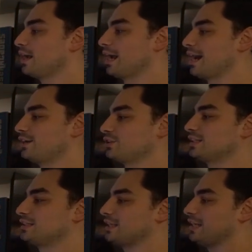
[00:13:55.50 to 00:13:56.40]
And as you
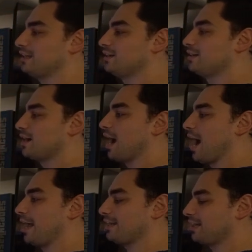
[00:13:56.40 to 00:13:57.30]
can see,
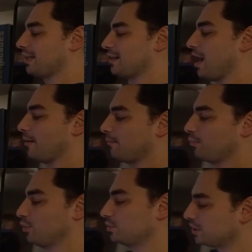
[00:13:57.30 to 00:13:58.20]
I cannot
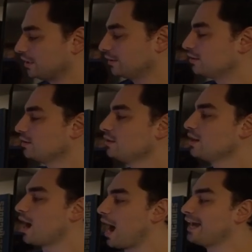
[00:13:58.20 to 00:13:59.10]
proceed.
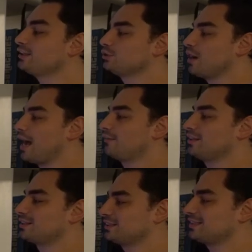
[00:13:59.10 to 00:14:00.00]
I do have
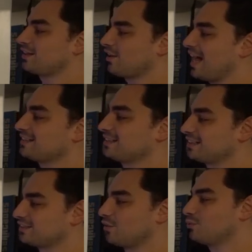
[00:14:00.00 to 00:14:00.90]
this because it's classic,
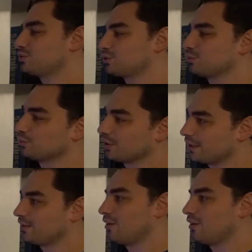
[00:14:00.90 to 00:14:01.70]
it's old school. Like, you